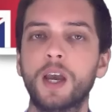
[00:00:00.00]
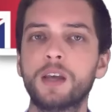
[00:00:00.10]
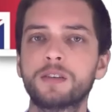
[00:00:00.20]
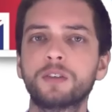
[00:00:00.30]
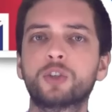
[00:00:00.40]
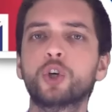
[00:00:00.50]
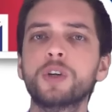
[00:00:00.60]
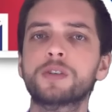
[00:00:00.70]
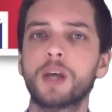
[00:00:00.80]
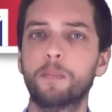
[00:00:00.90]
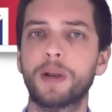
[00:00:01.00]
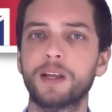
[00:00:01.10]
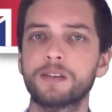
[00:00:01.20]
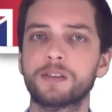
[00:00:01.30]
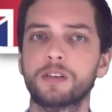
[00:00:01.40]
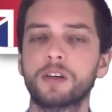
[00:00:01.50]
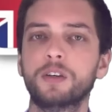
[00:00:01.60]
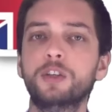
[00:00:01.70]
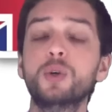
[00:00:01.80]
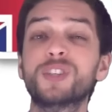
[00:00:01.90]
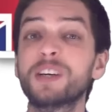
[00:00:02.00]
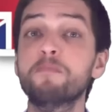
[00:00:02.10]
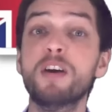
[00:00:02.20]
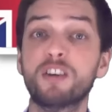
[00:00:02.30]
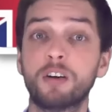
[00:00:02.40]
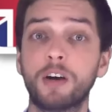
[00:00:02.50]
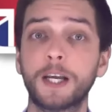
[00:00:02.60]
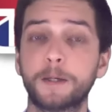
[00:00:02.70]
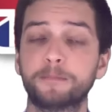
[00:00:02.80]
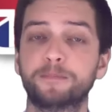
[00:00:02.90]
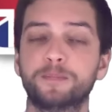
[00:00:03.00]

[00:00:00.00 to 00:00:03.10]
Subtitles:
Here's a good sample answer using mirroring.